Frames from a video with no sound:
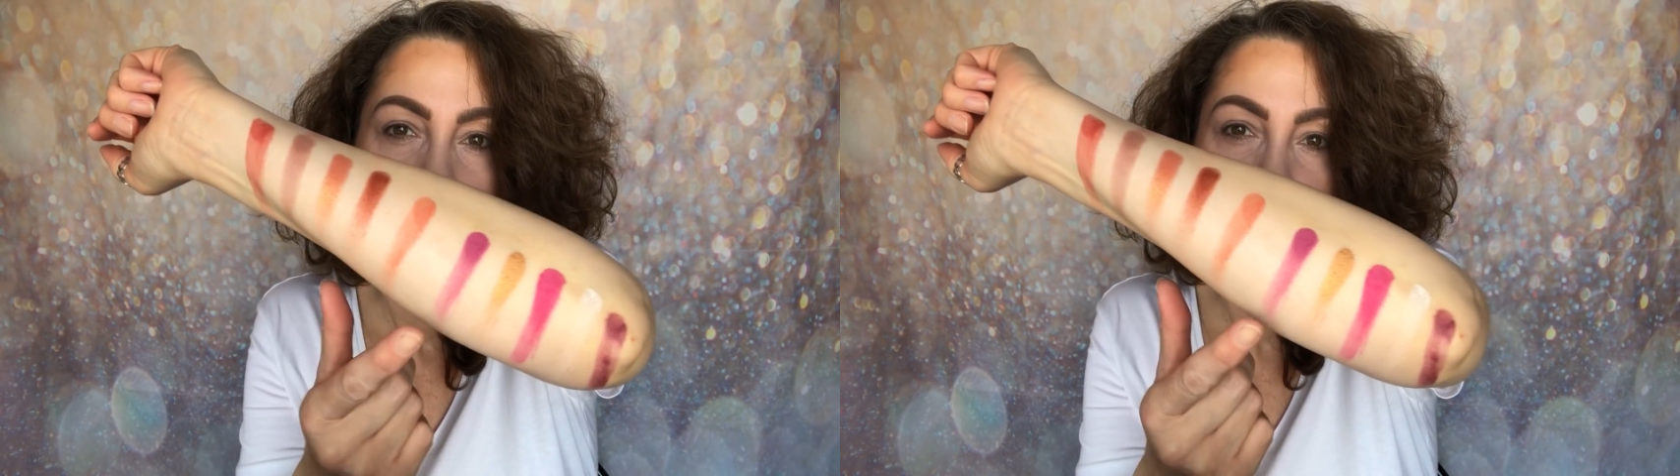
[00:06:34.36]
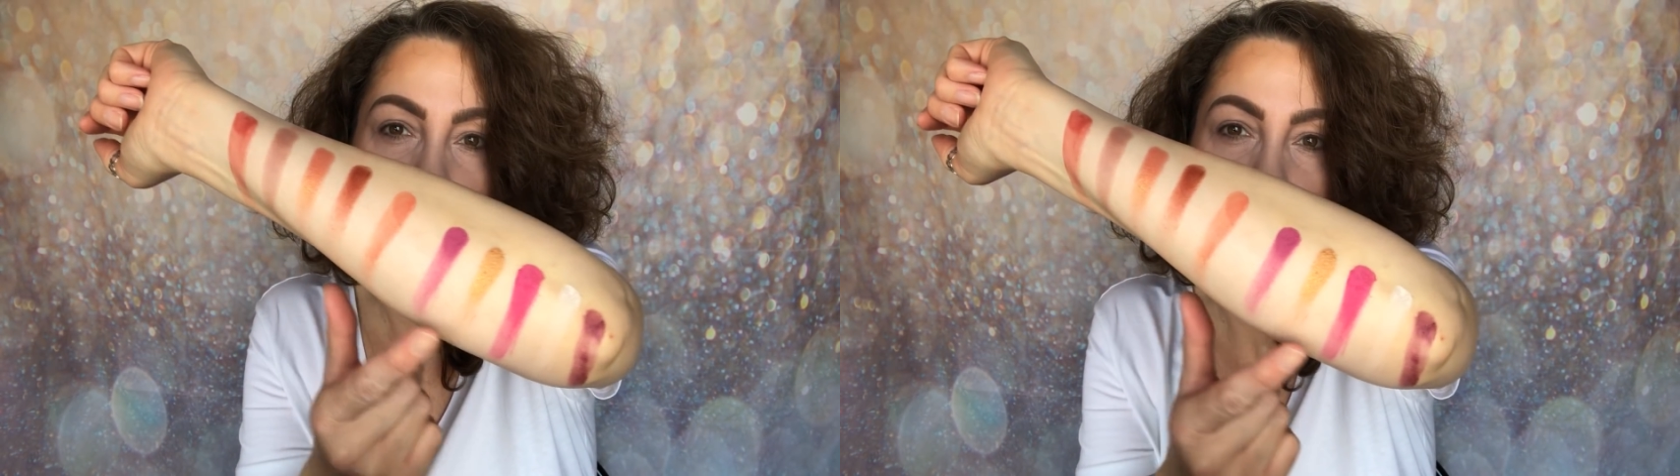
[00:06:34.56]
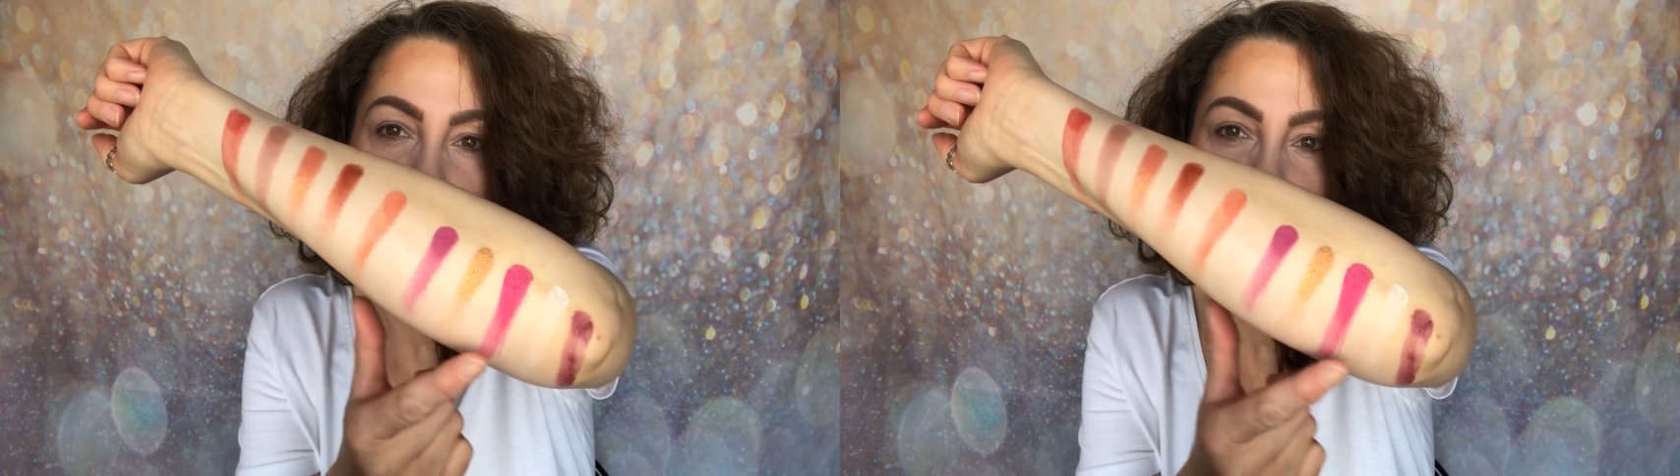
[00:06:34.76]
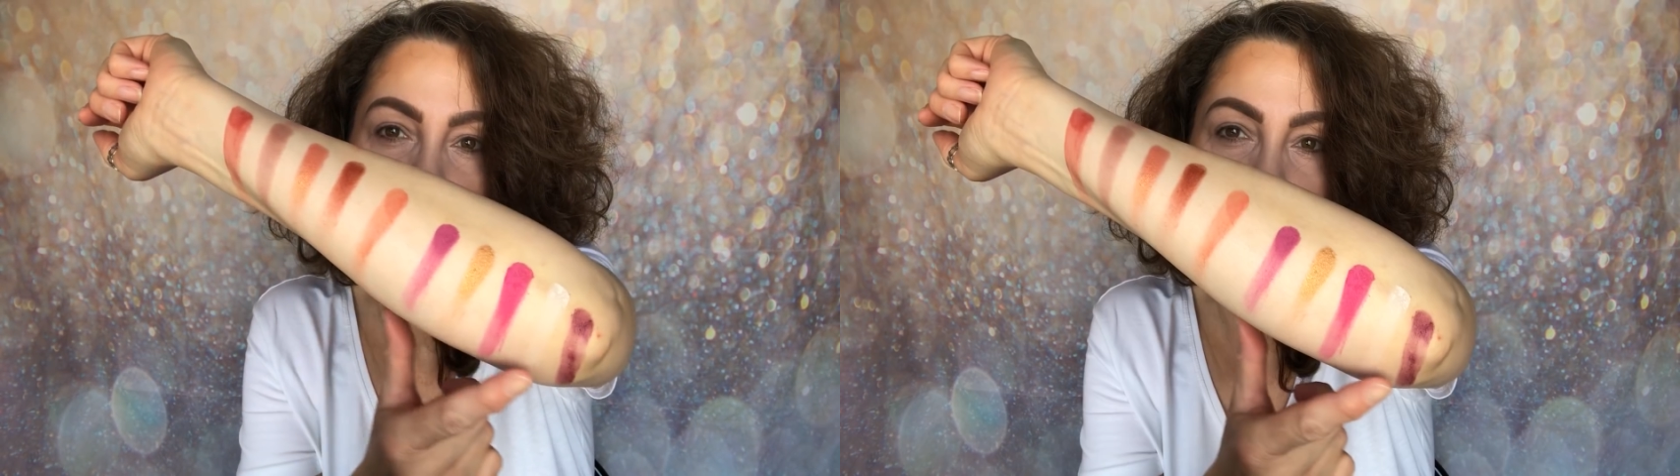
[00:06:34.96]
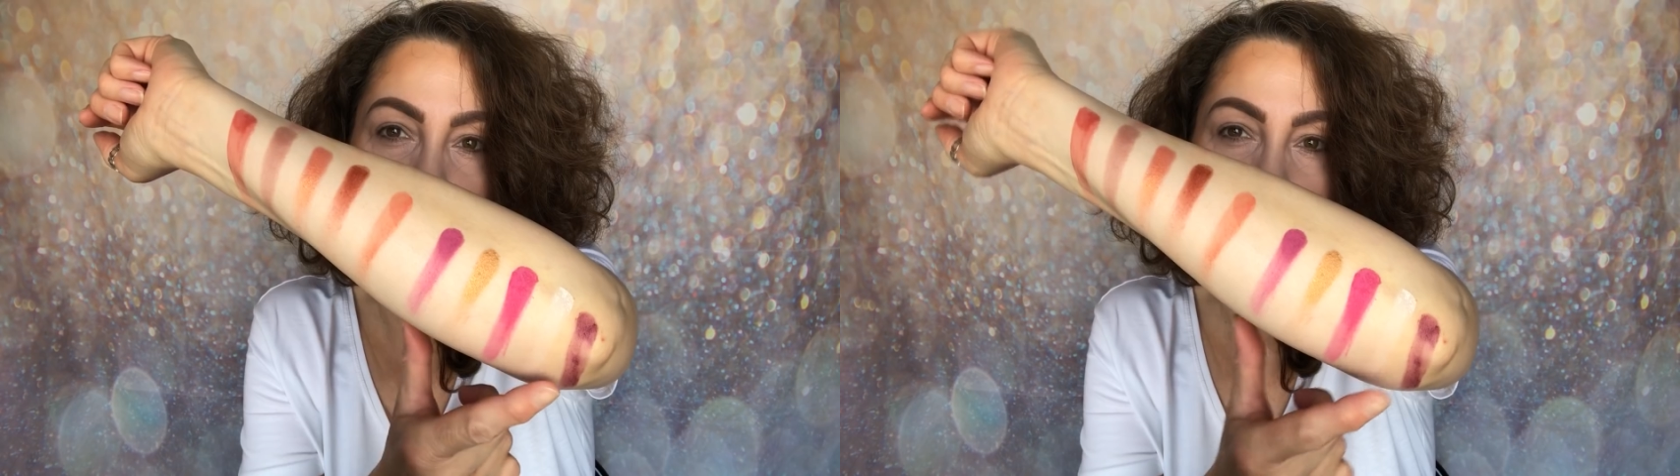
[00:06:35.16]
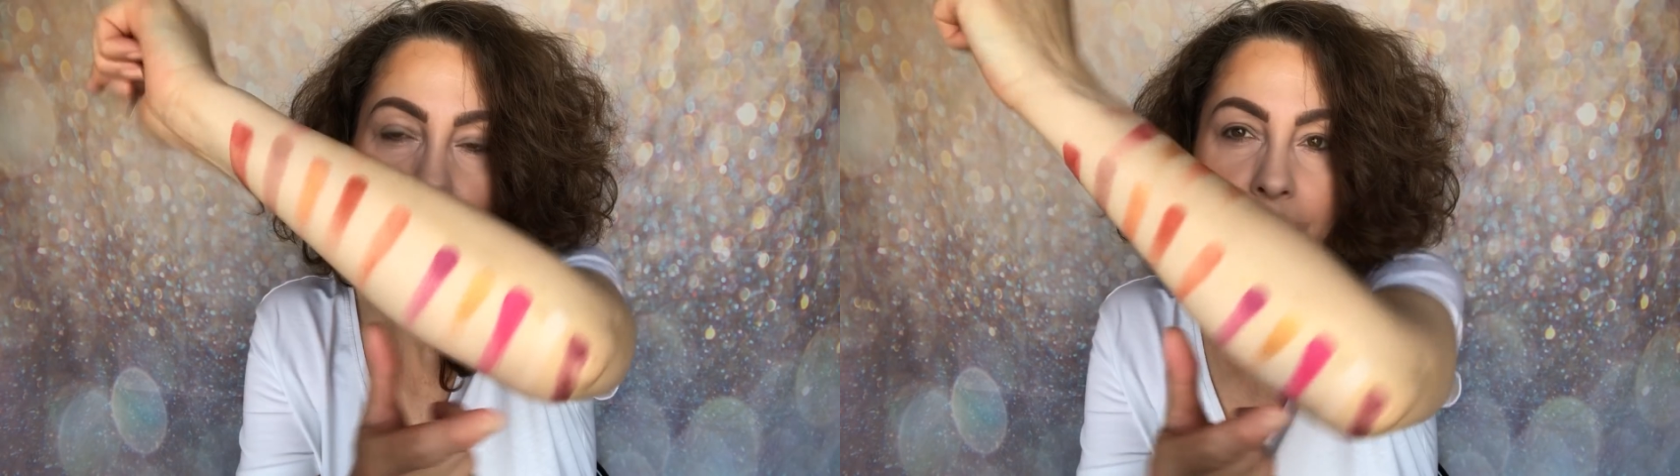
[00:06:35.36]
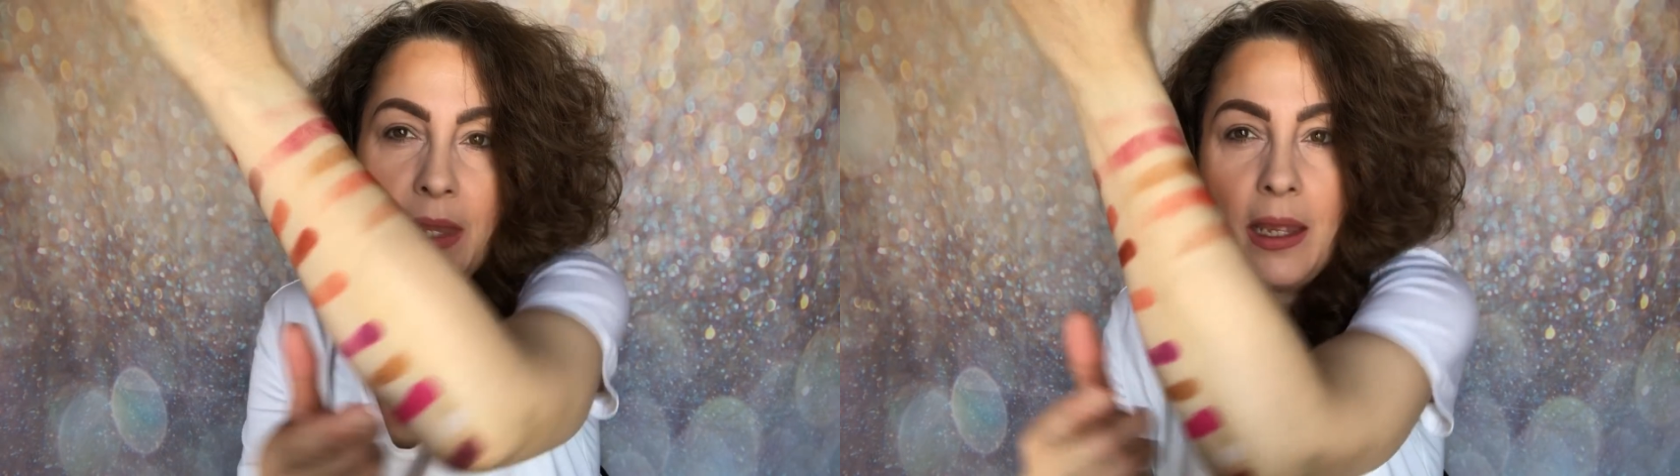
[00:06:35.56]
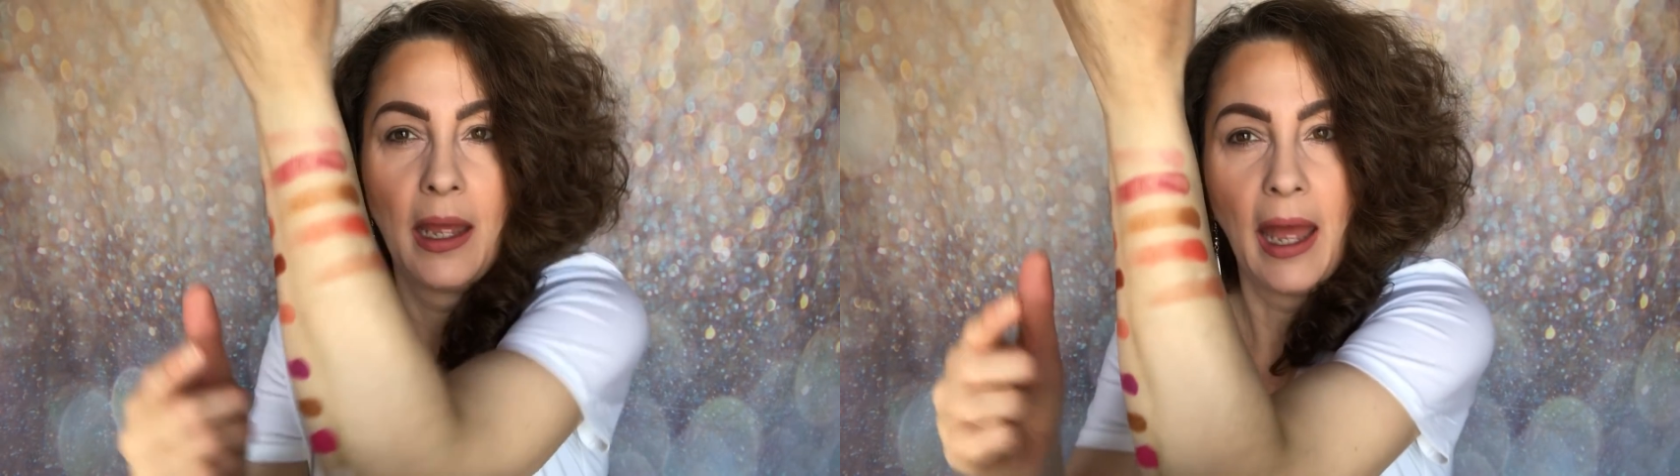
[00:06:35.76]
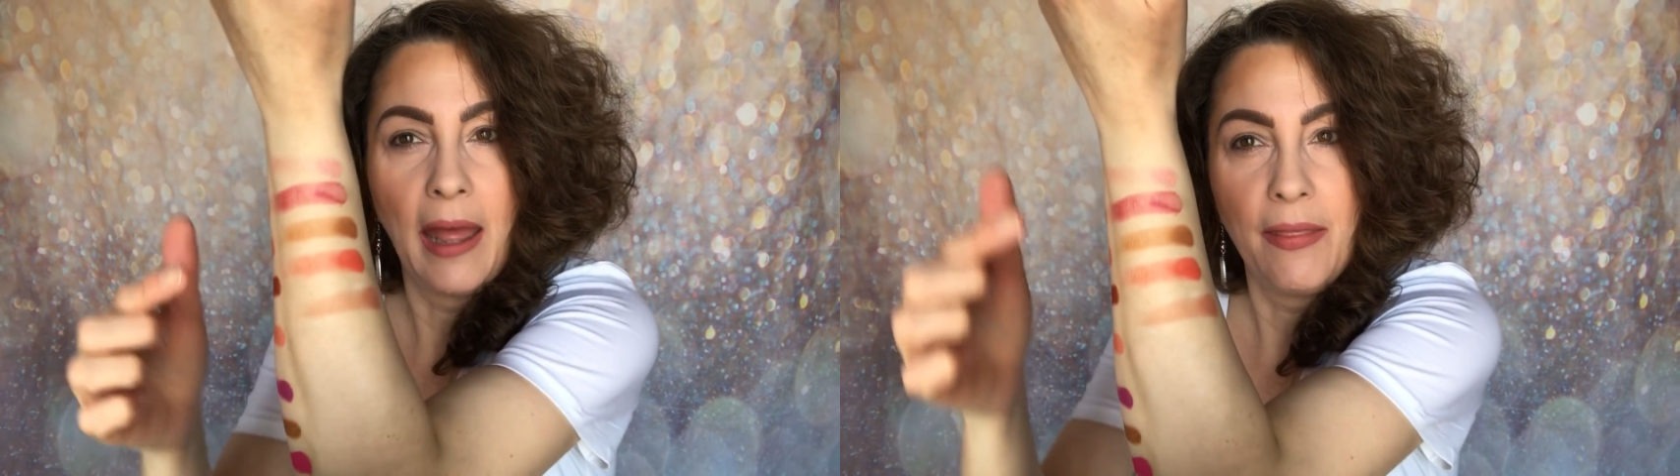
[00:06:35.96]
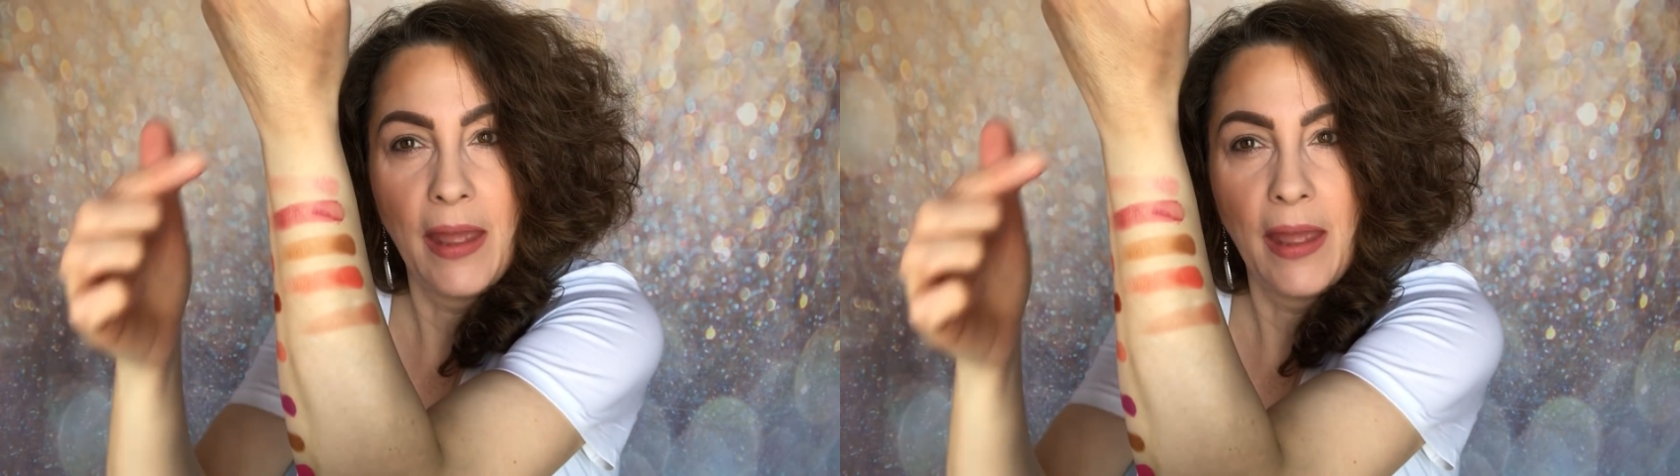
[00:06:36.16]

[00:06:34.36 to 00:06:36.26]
row 2, and